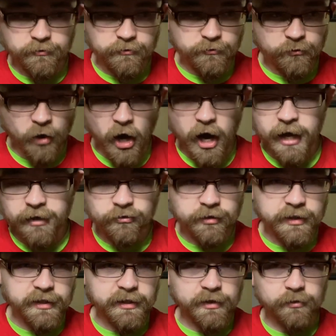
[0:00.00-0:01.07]

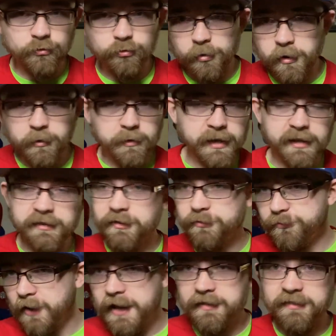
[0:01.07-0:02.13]
dodgy, dreary
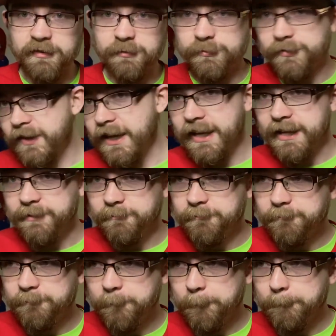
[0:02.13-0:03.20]
defensive team.
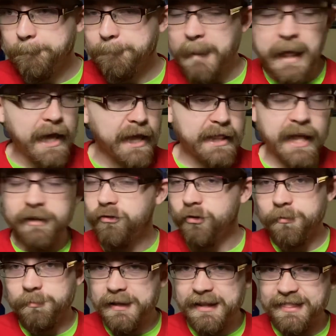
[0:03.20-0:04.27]
That
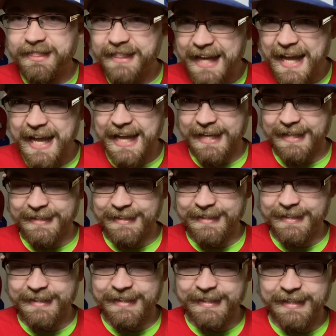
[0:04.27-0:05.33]
shouldn't be a thing.
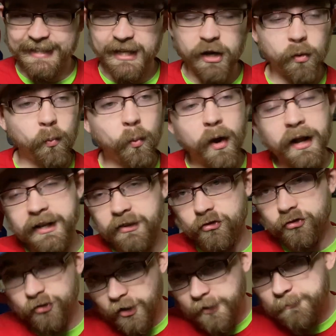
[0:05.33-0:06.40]
What it
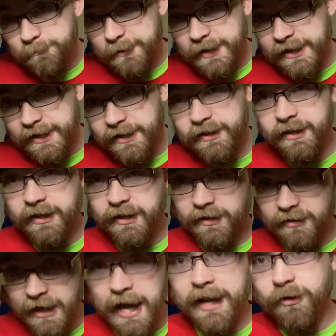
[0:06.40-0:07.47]
should be,
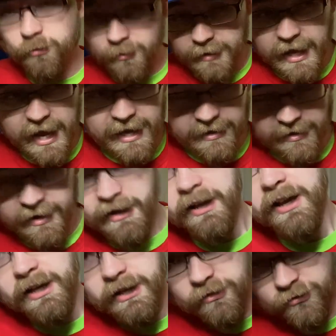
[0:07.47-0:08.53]
like Grenada,
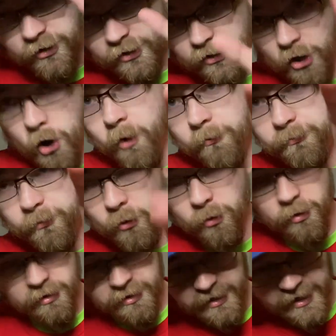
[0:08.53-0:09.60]
is you go
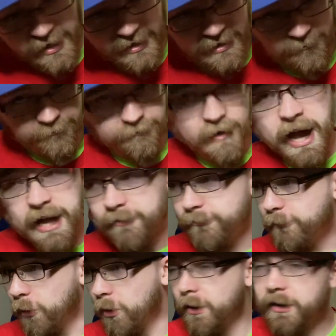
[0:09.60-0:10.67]
forward, you fight
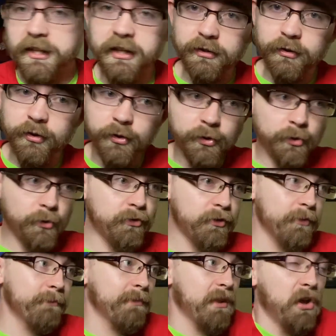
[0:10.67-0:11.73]
for it, you
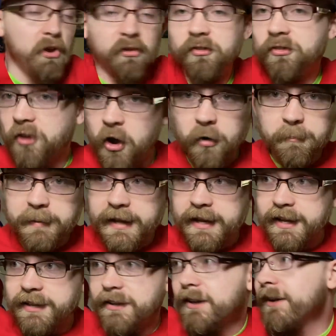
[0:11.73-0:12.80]
lose, so be
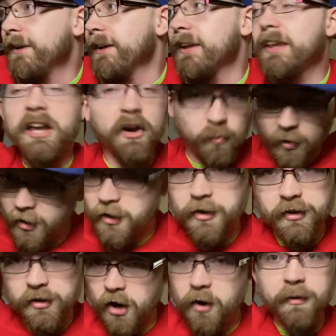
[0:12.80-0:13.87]
it. You
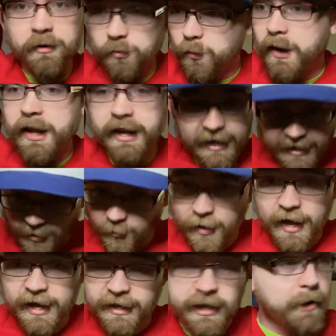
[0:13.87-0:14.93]
weren't going to win
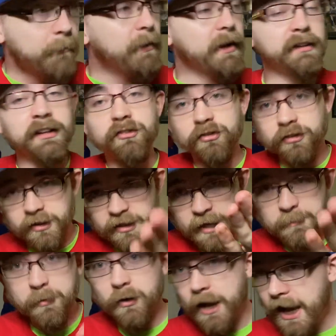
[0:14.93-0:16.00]
anyway. But at least you could
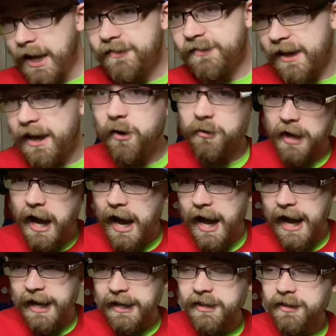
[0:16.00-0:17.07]
keep your heads held
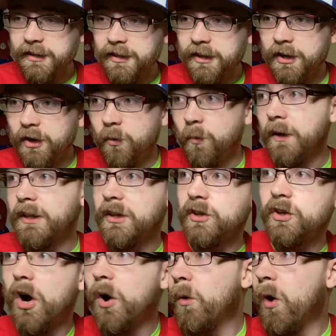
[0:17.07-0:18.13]
high when you
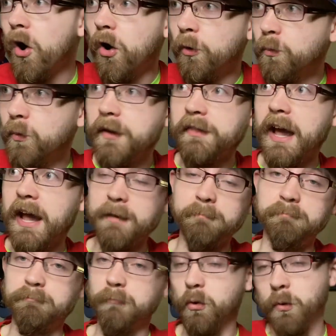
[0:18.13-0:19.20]
go home with a
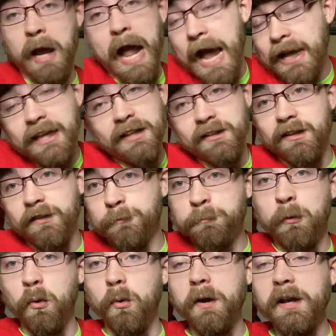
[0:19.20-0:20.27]
miraculous
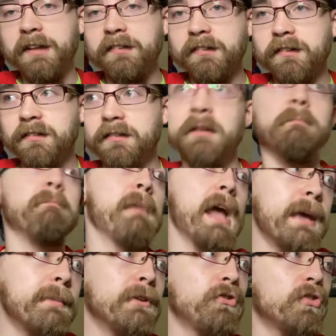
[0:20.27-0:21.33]
point that
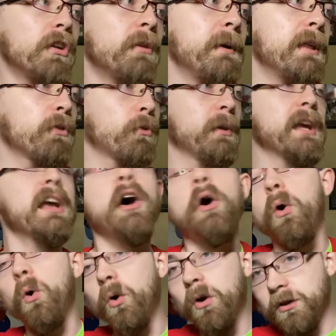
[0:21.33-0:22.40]
maybe should have been 3
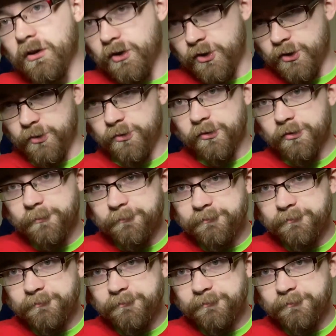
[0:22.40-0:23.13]
or lose.